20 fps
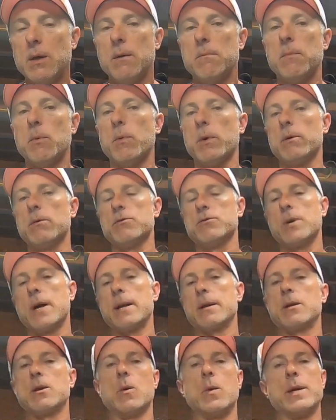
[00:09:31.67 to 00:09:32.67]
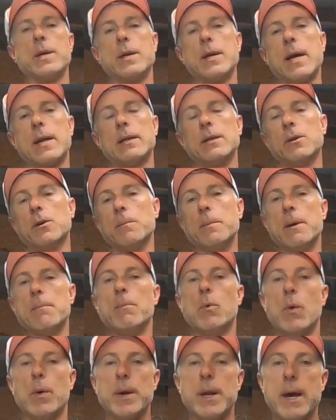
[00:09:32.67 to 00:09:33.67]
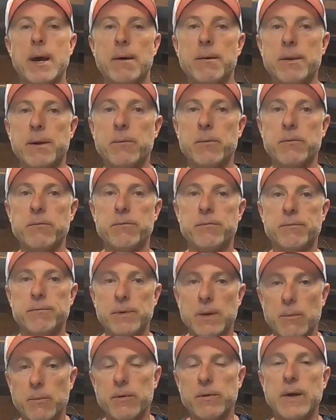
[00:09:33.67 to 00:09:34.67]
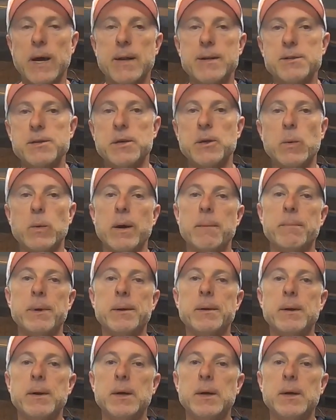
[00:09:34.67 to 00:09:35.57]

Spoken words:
but we're gonna try to go into that a little bit more now that we've got this equipment.